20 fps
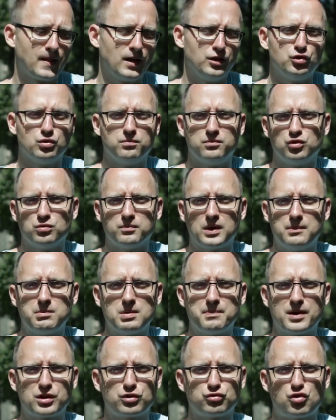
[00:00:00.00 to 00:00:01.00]
You may
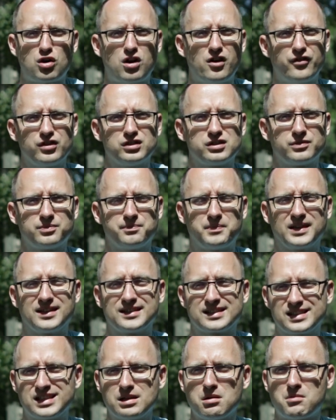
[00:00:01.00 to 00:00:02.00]
be better off spending
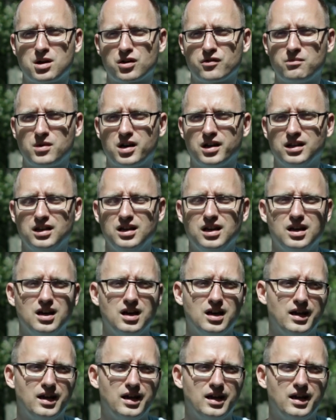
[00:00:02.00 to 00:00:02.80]
the same amount of money